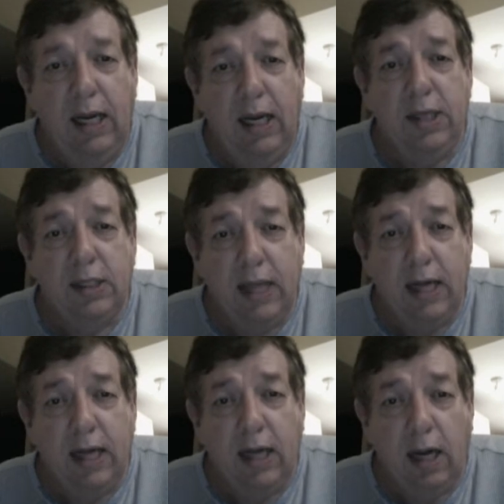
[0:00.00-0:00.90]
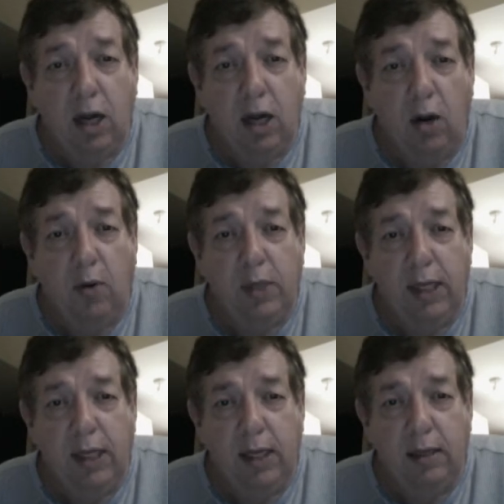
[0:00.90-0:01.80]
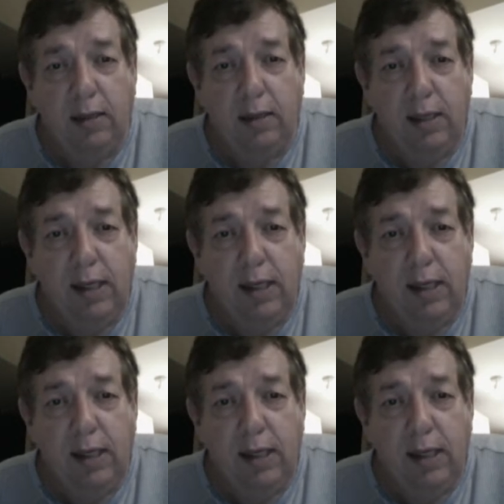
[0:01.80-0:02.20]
It just kind of got cold in here.